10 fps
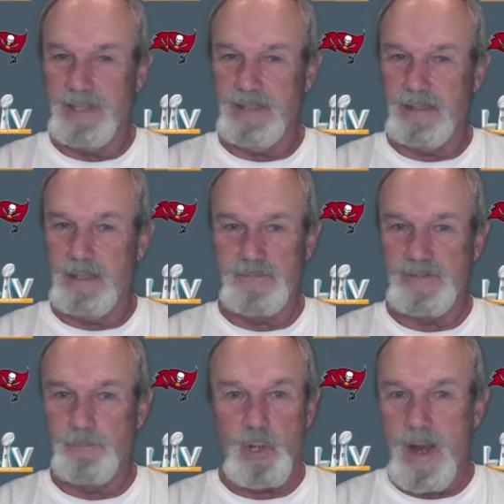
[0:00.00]
He loves
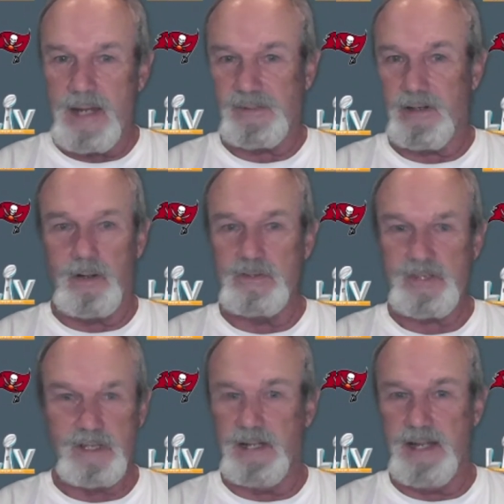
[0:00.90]
to go out there on
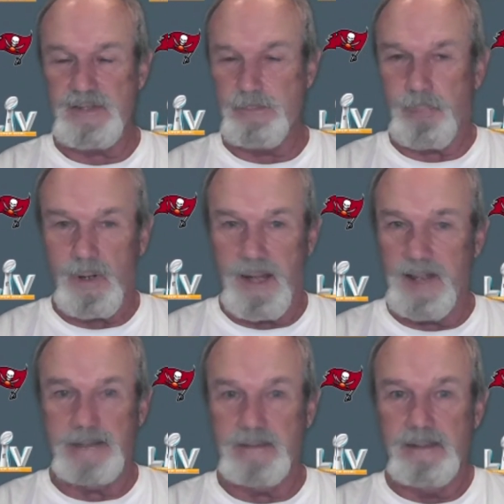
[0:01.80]
Sundays and play.
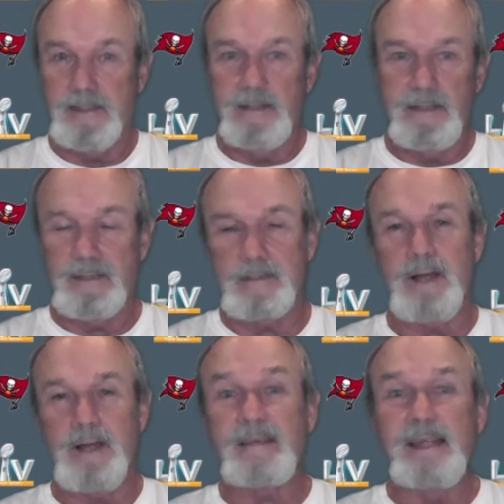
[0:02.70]
And
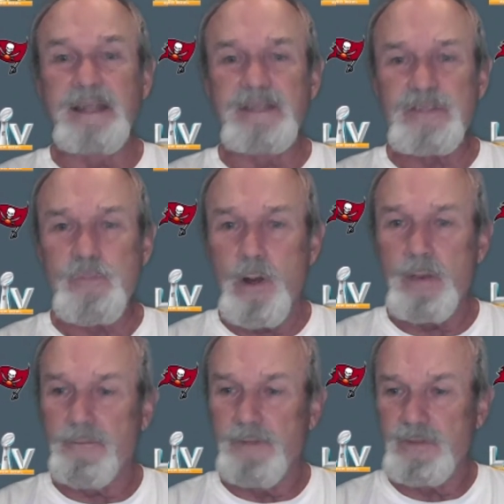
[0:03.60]
I think this is one of
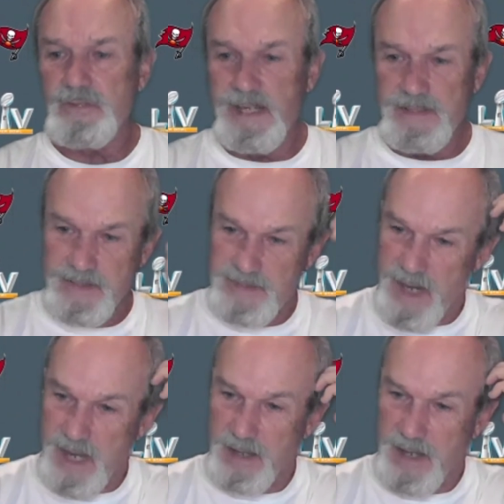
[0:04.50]
the few seasons,
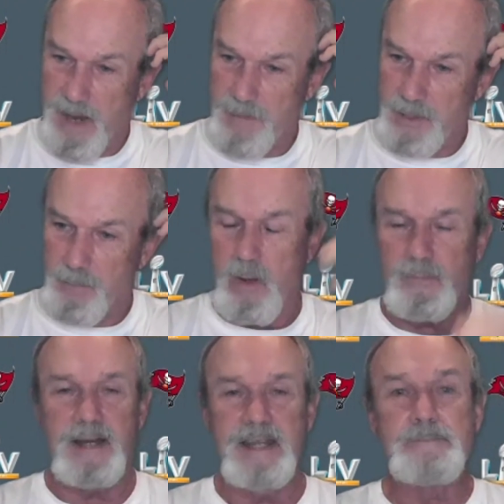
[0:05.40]
and I might be wrong,
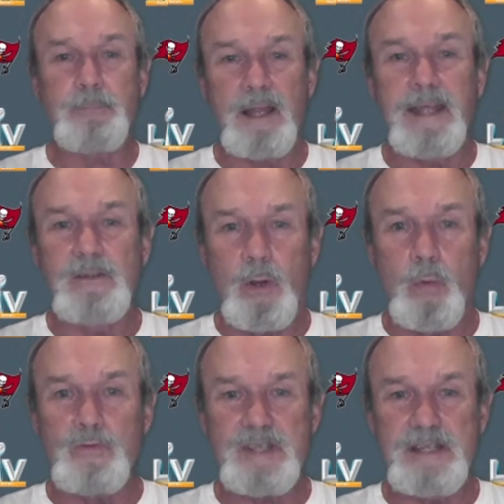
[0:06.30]
that he's played the
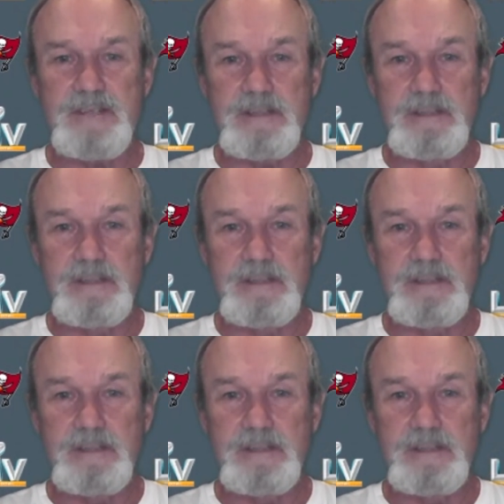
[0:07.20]
whole season.